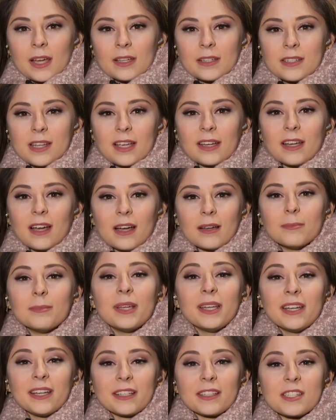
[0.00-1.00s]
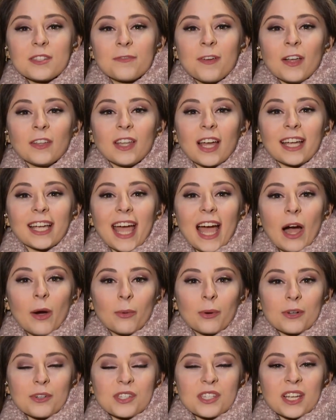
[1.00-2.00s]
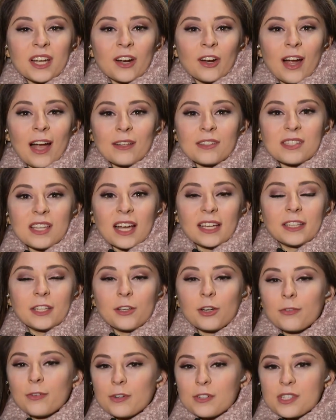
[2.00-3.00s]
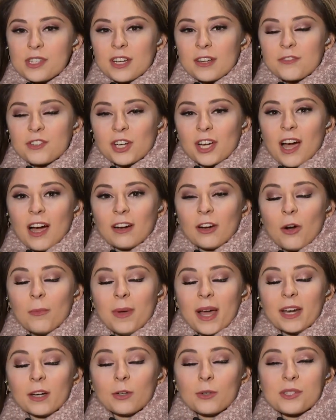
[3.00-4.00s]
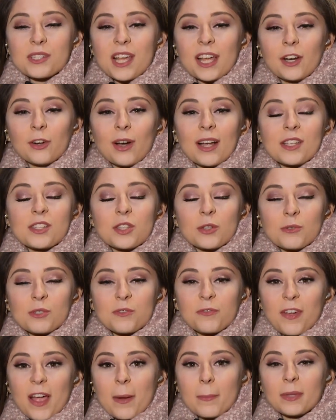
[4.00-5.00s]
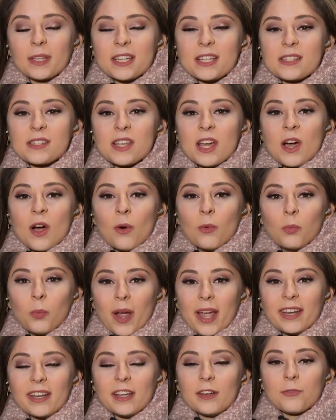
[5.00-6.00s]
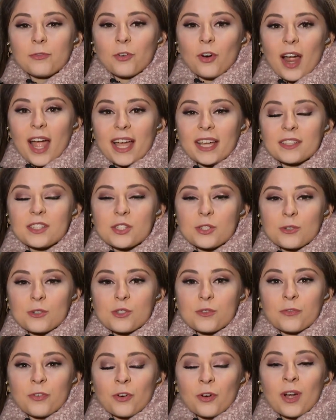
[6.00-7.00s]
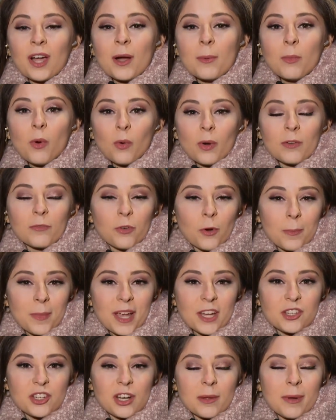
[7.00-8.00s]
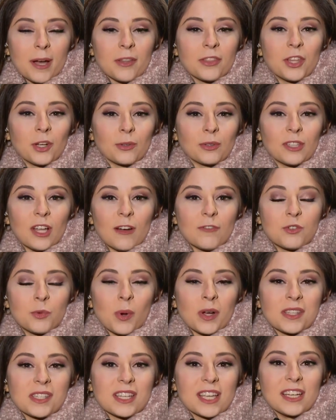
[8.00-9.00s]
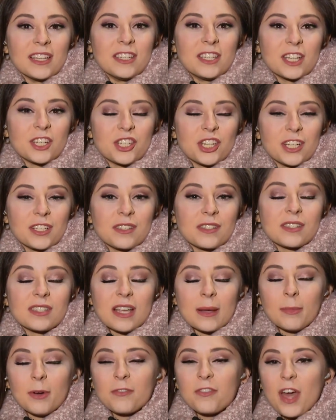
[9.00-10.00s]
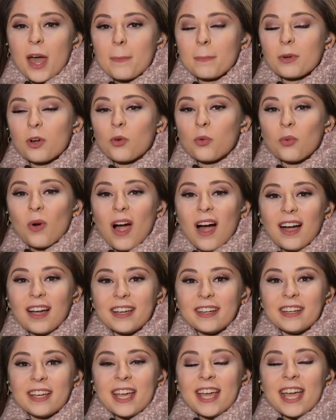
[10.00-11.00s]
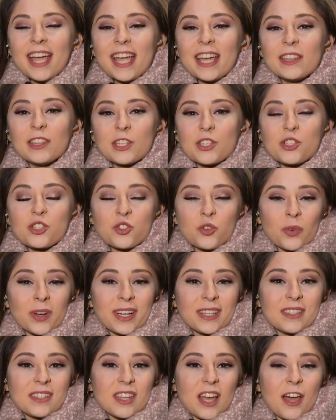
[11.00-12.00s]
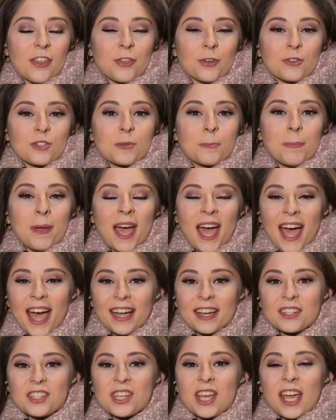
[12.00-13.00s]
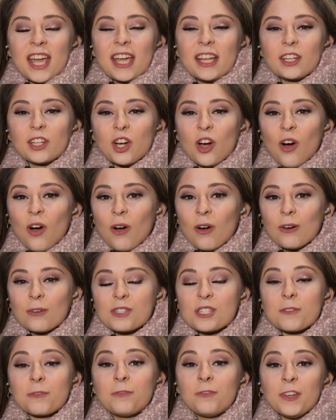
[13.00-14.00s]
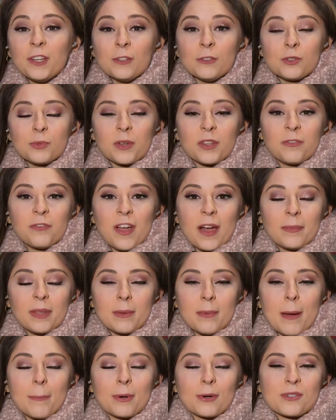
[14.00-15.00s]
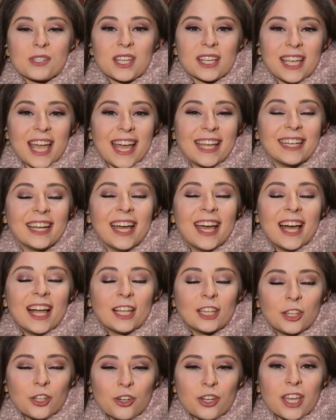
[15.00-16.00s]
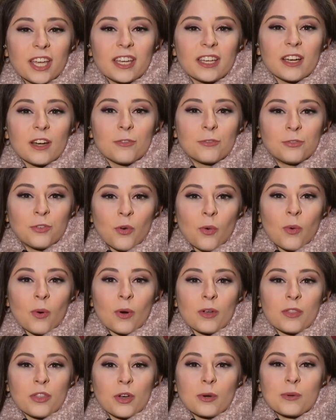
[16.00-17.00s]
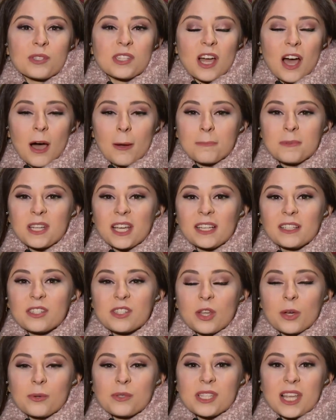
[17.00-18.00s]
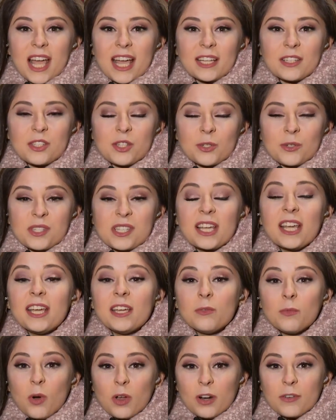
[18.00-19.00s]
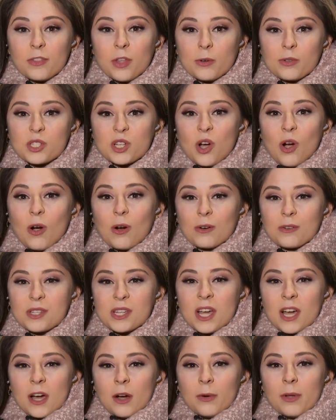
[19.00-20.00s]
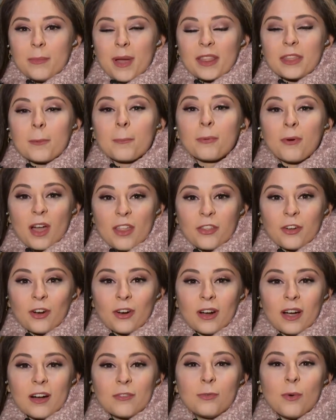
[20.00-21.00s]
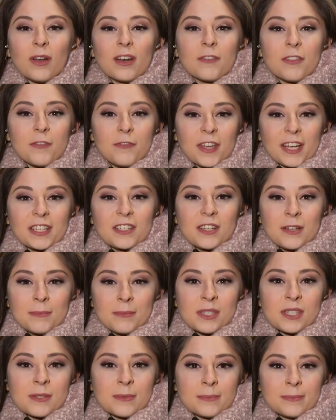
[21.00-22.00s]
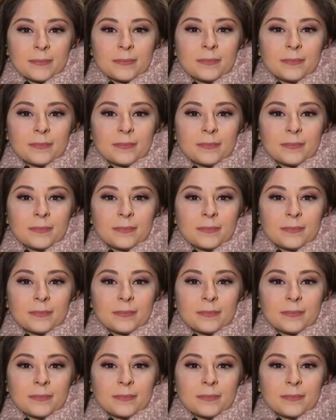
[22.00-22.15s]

Dana, minutes felt like hours here outside the University of Chicago Medical Center as those families waited for answers for more information about their loved ones' conditions. Some of them cried in the streets, others packed in cars filled with family members, again, looking for those updates, those answers. In one of those cars, we met the brother of one of the victims.